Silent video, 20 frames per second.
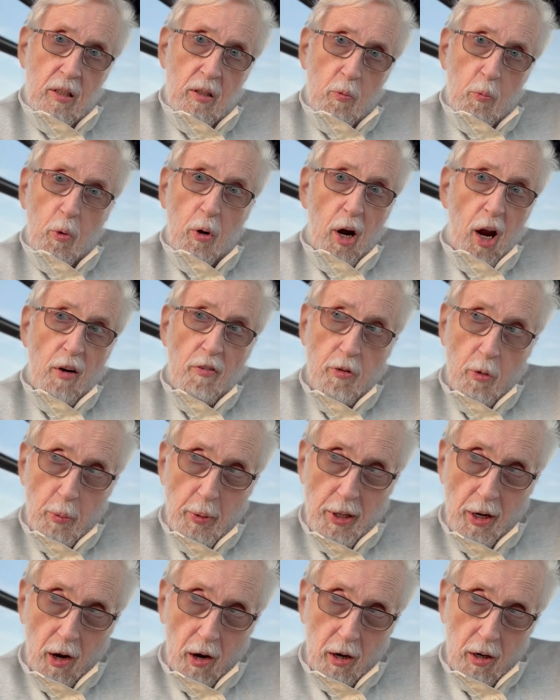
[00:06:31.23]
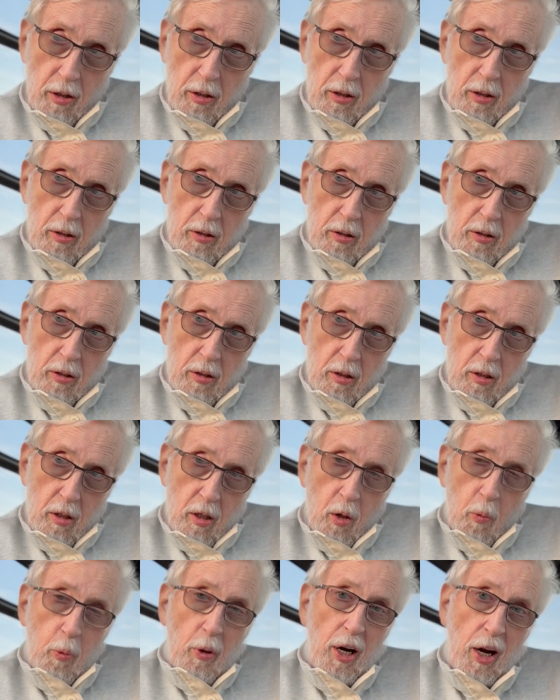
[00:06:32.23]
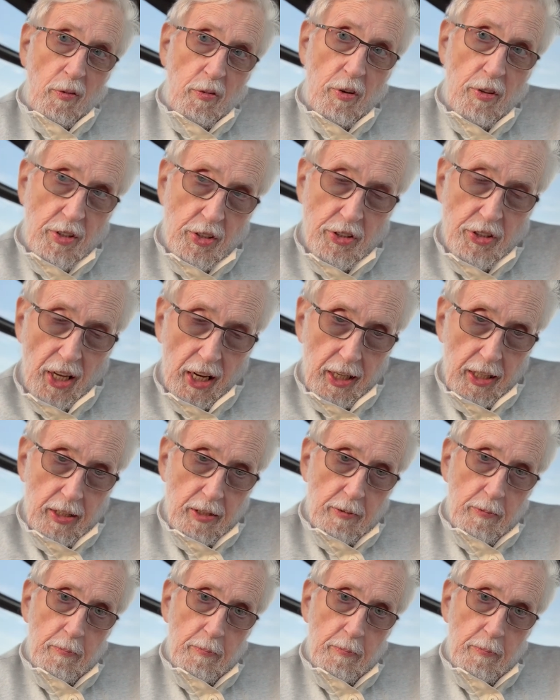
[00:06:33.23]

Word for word: wherever we are, whatever the setting.